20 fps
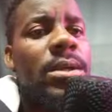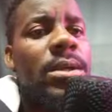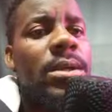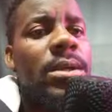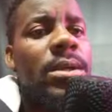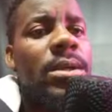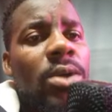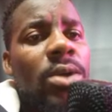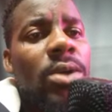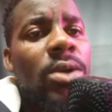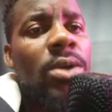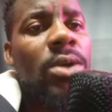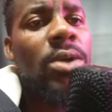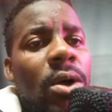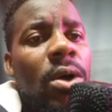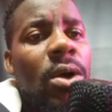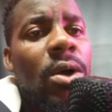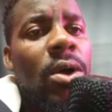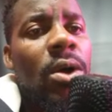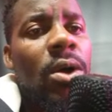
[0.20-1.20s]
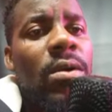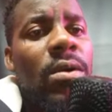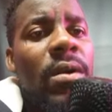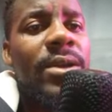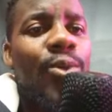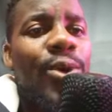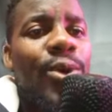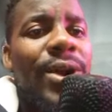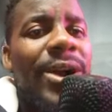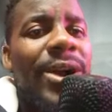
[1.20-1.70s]
so family
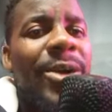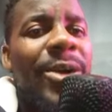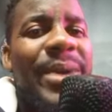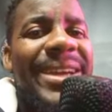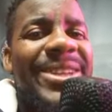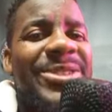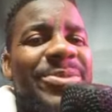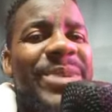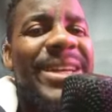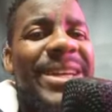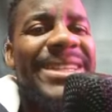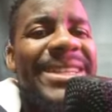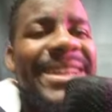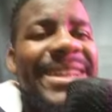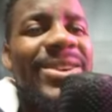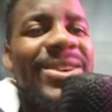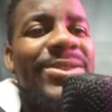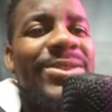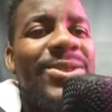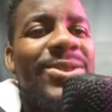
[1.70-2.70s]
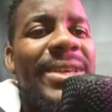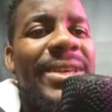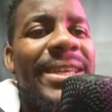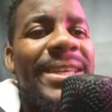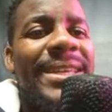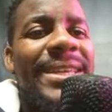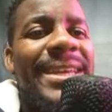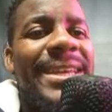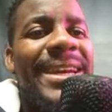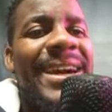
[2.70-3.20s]
welcome back to my channel so
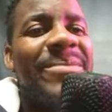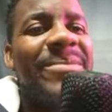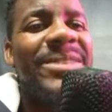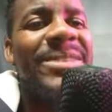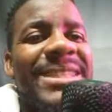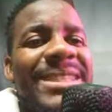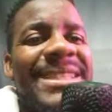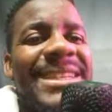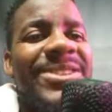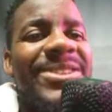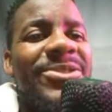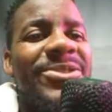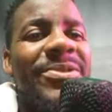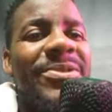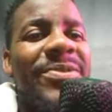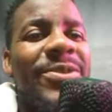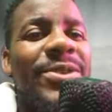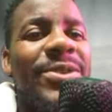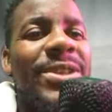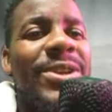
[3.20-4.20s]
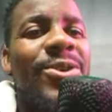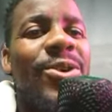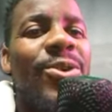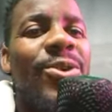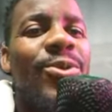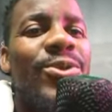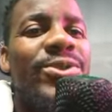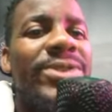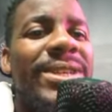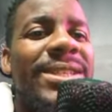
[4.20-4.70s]
here i'm just here to review the goal
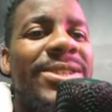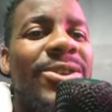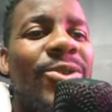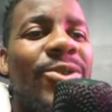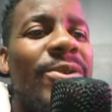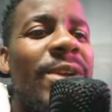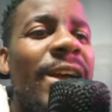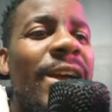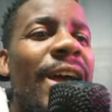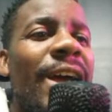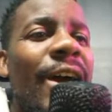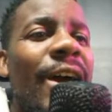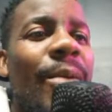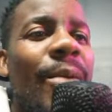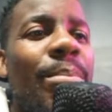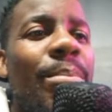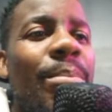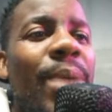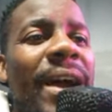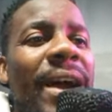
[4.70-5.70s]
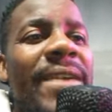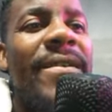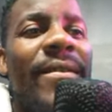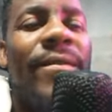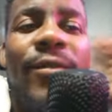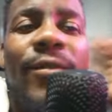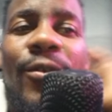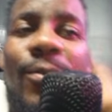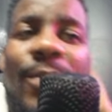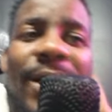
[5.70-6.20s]
which was scored by
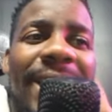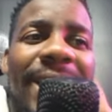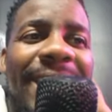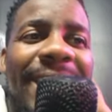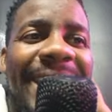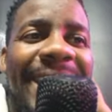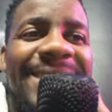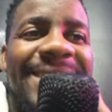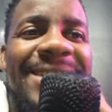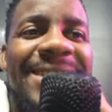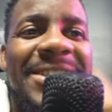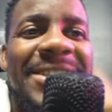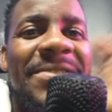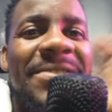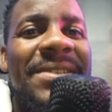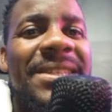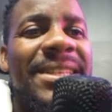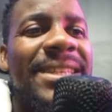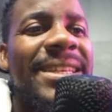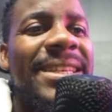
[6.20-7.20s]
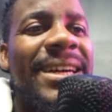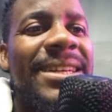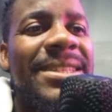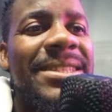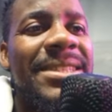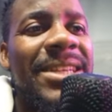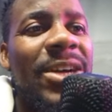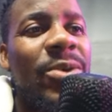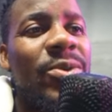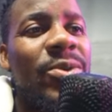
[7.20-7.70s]
former kaizer chiefs
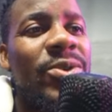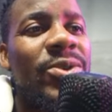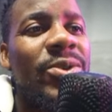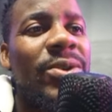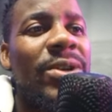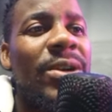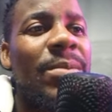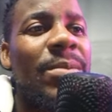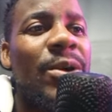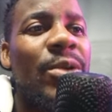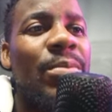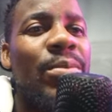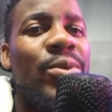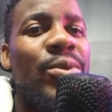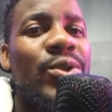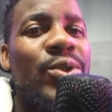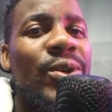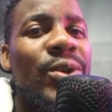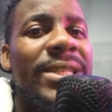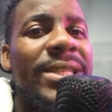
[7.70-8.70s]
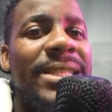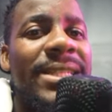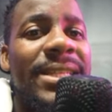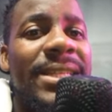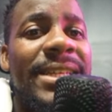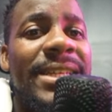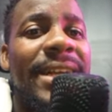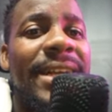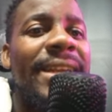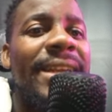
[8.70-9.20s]
youngster. we're talking about puso
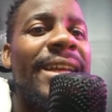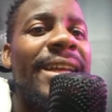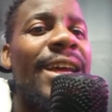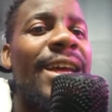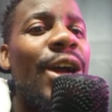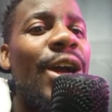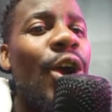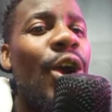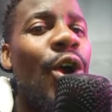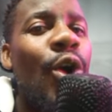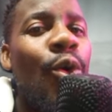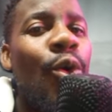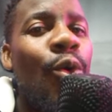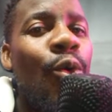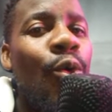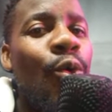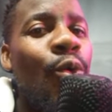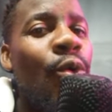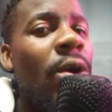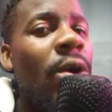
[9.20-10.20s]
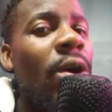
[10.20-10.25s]
dithejane who